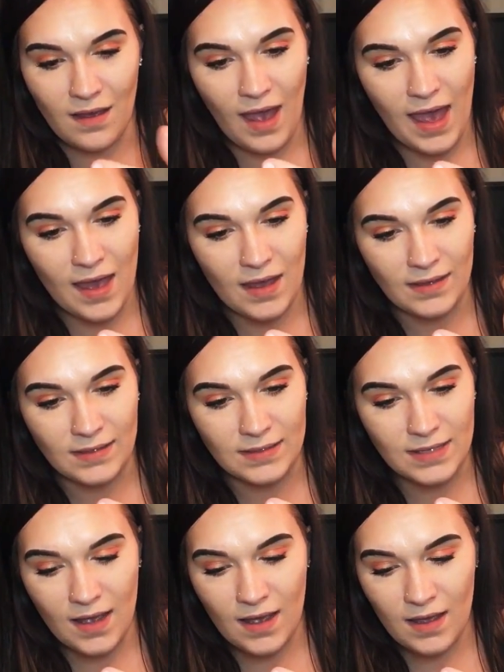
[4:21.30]
And
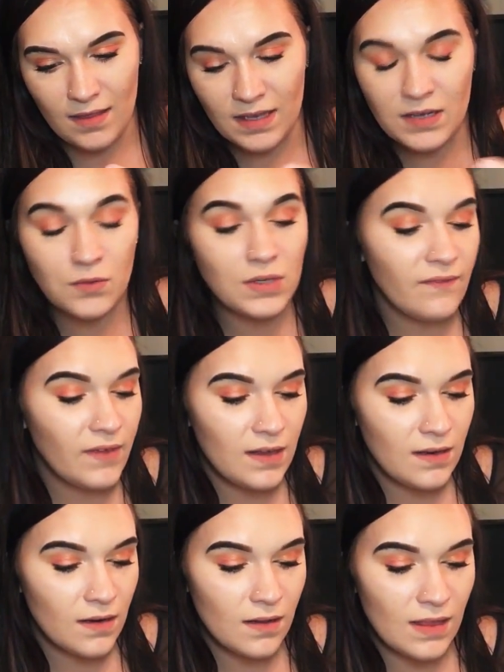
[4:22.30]
they don't
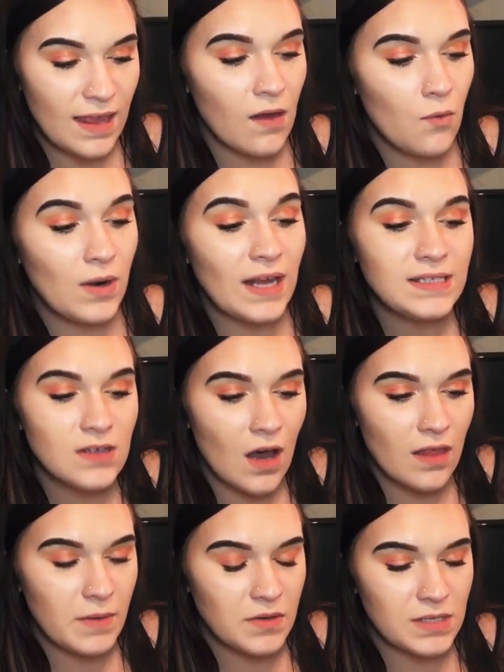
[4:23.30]
even, like, when I saw
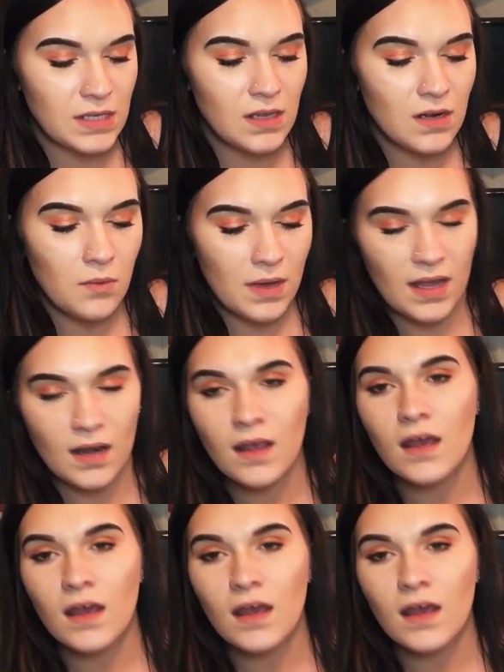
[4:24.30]
them, I was like, you know what,